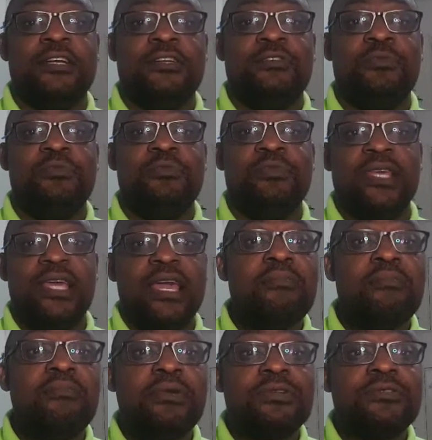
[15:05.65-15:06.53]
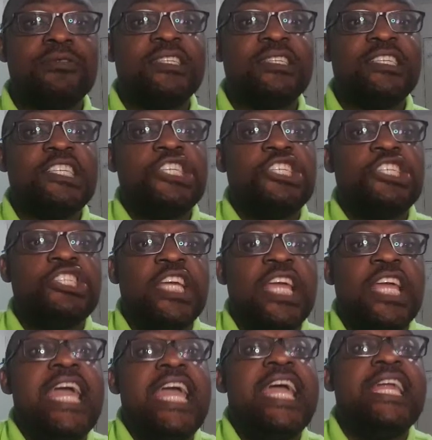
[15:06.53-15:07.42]
to be able to teach
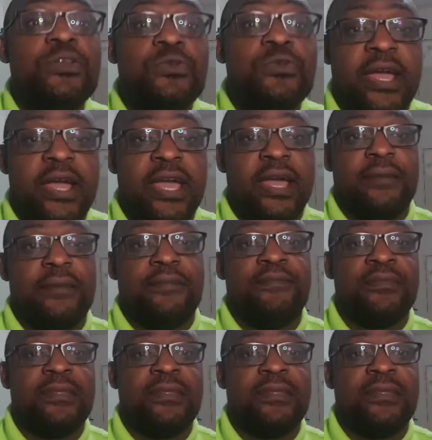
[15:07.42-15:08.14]
anywhere